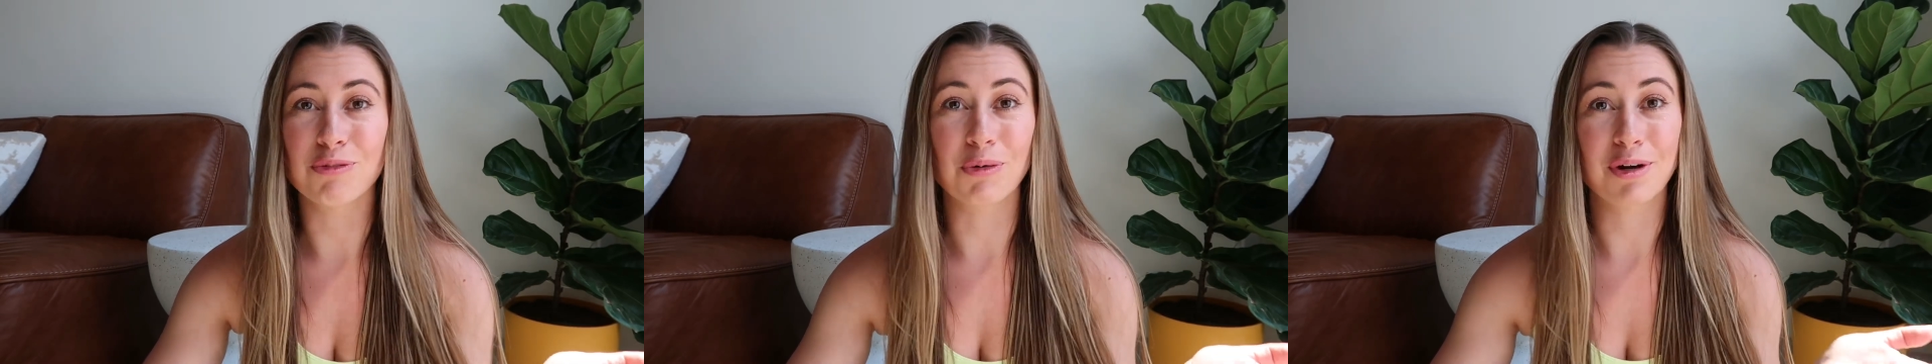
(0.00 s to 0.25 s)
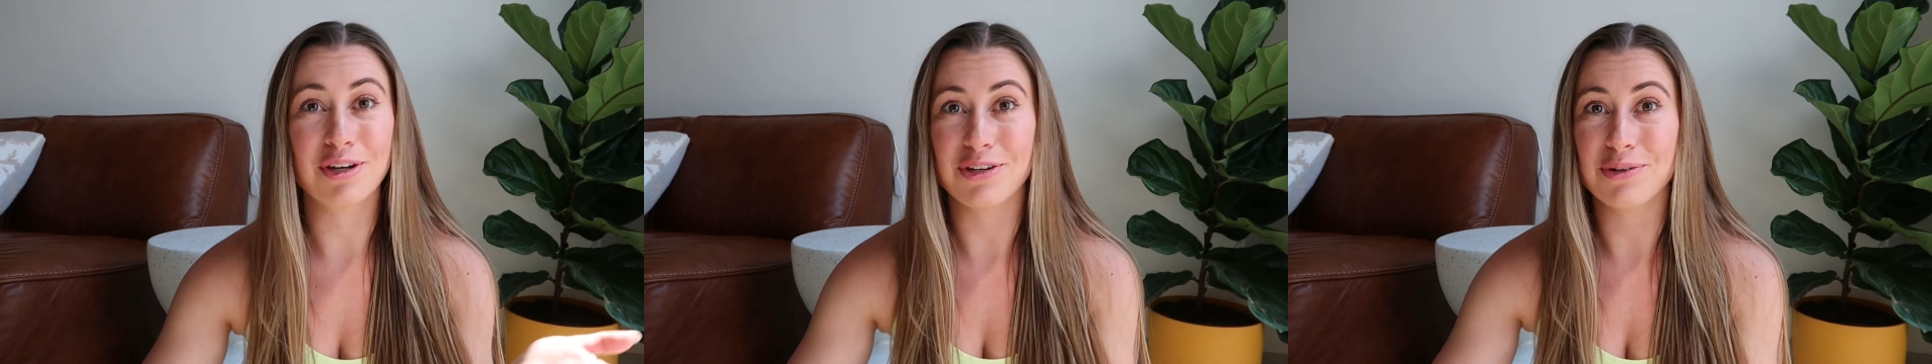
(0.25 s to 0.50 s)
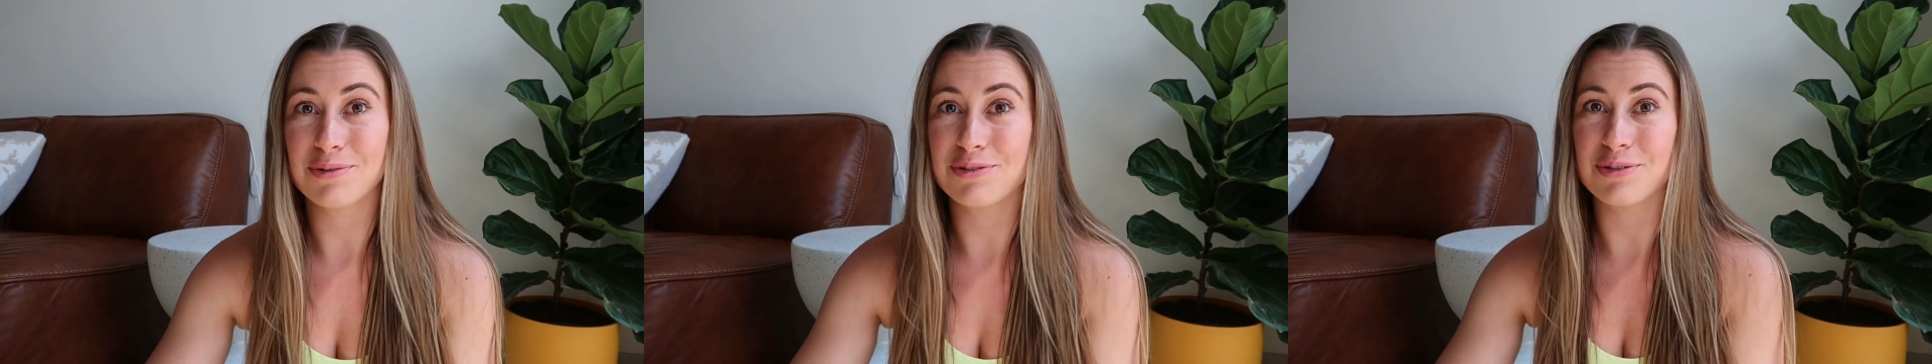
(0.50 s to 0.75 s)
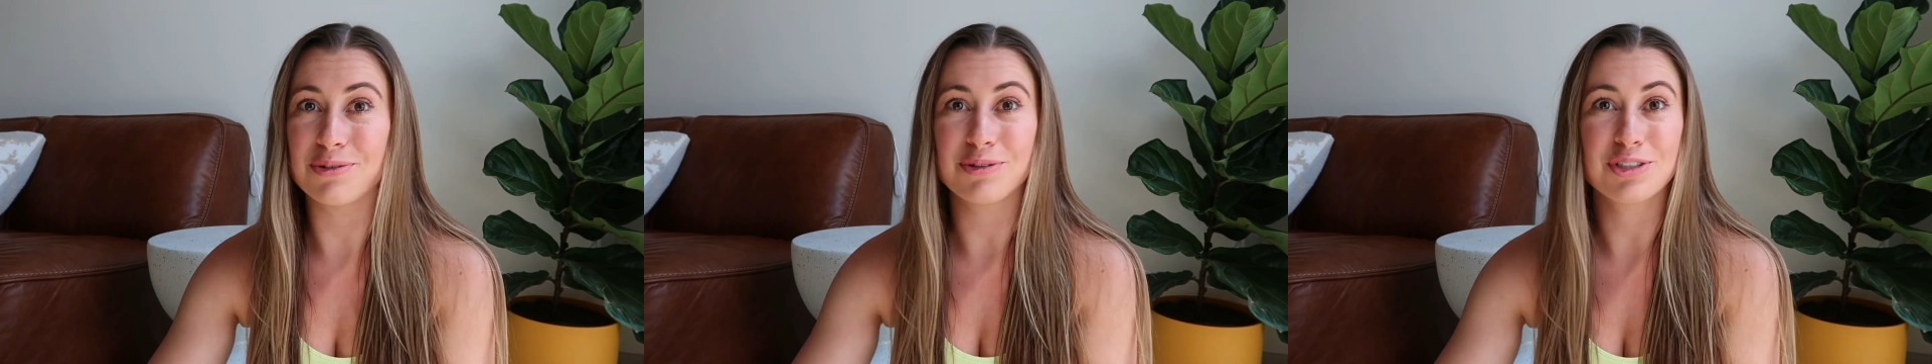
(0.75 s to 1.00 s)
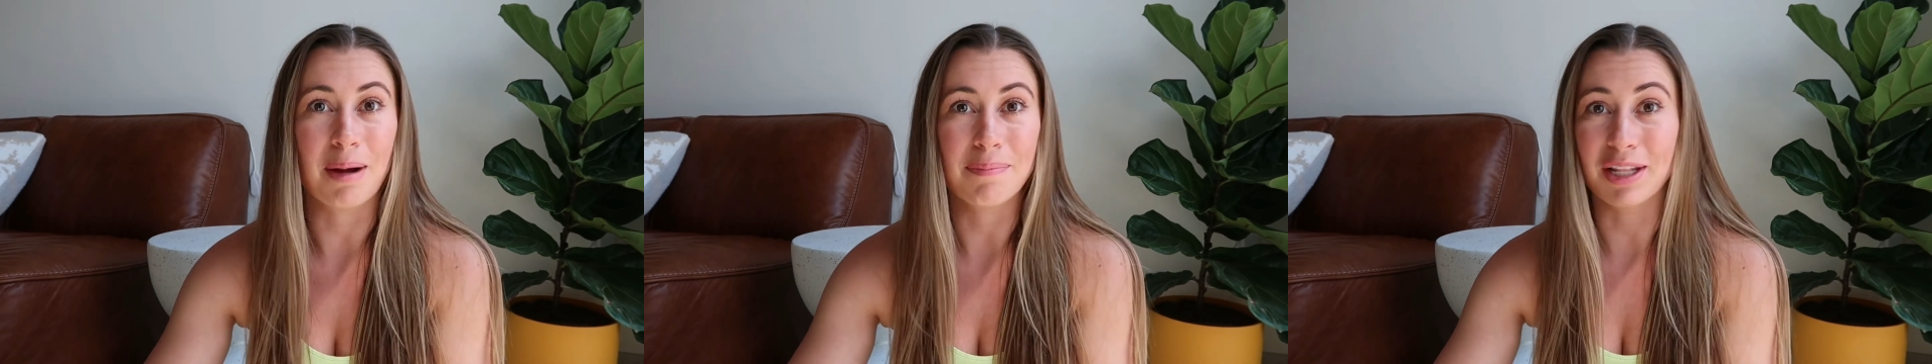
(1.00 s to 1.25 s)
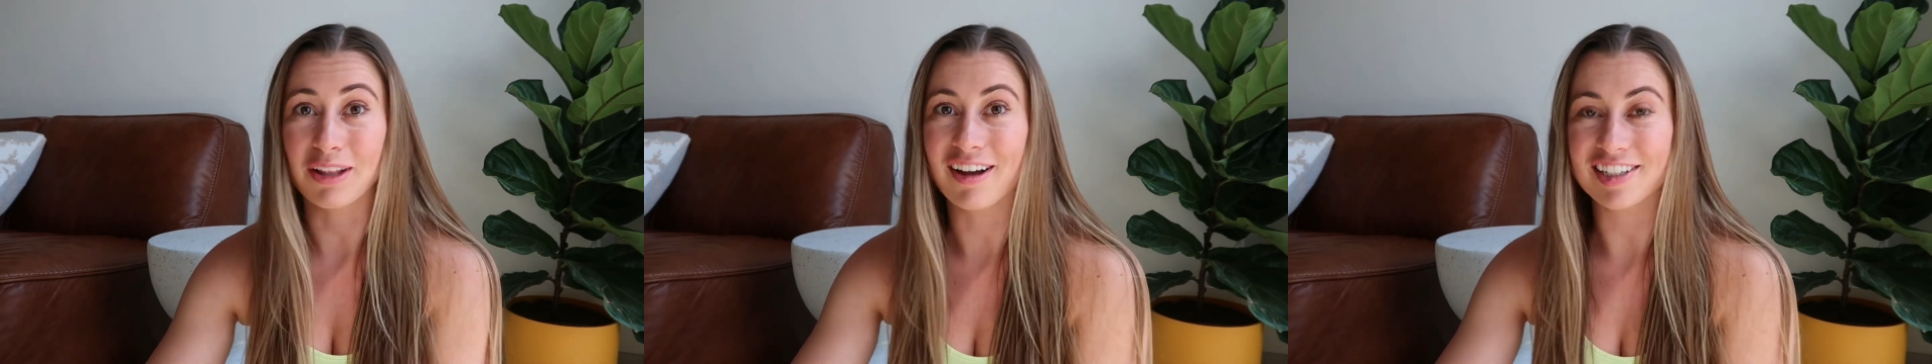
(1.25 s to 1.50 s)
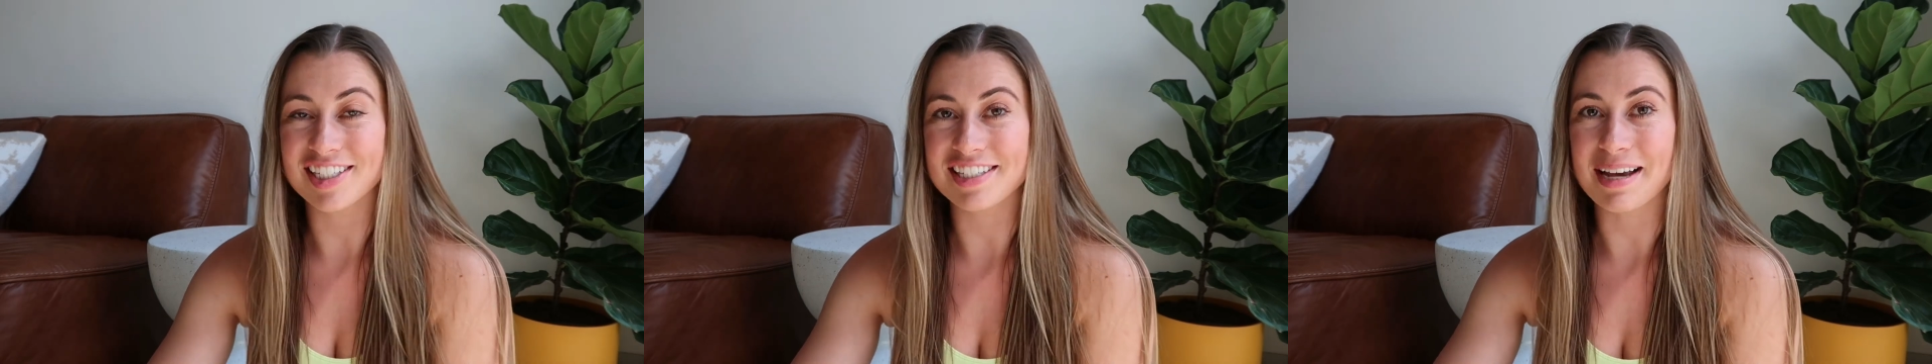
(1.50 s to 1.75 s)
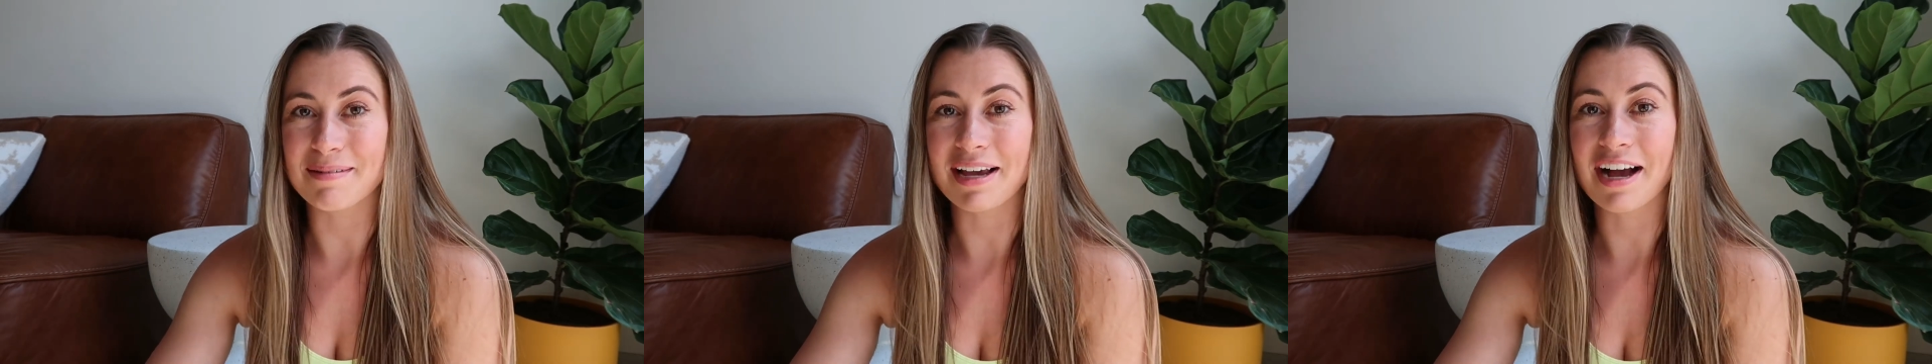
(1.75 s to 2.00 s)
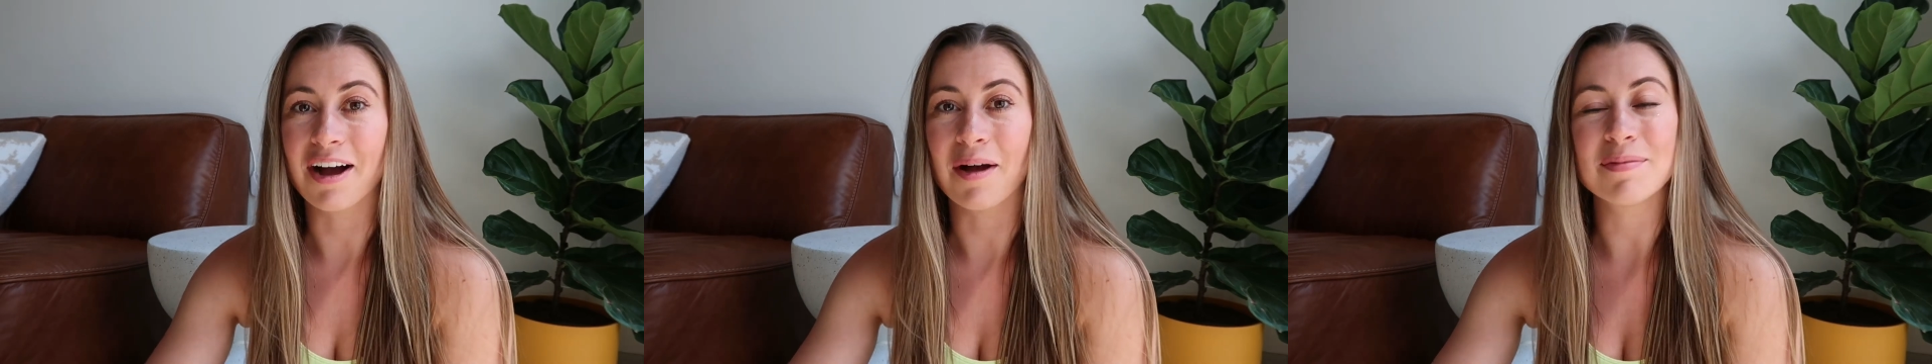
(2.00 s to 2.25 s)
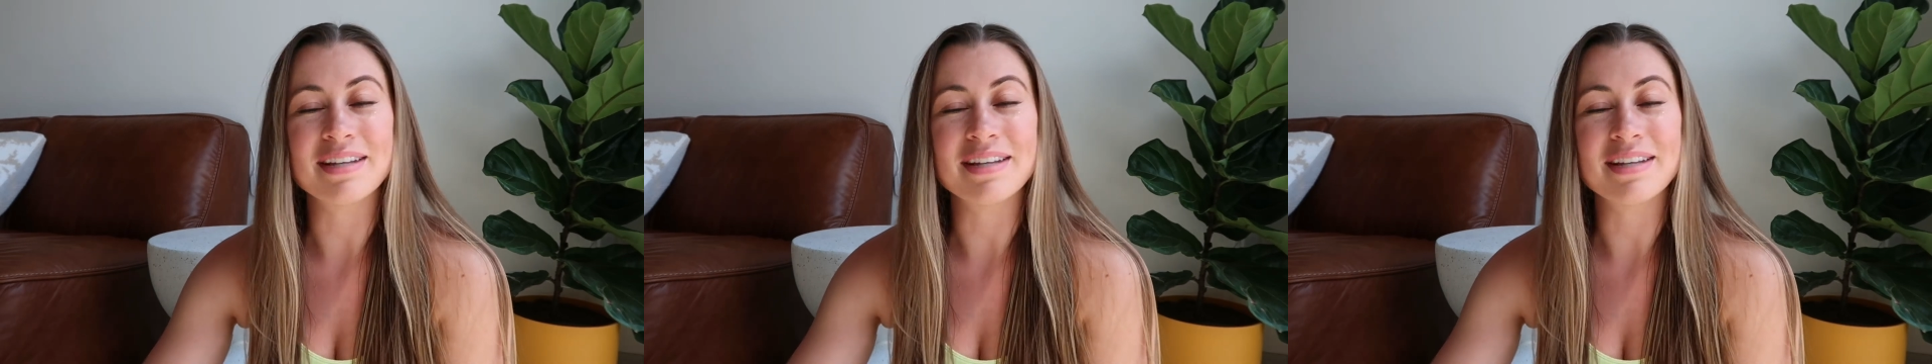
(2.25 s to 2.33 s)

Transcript: for you to shop the launch that's coming up,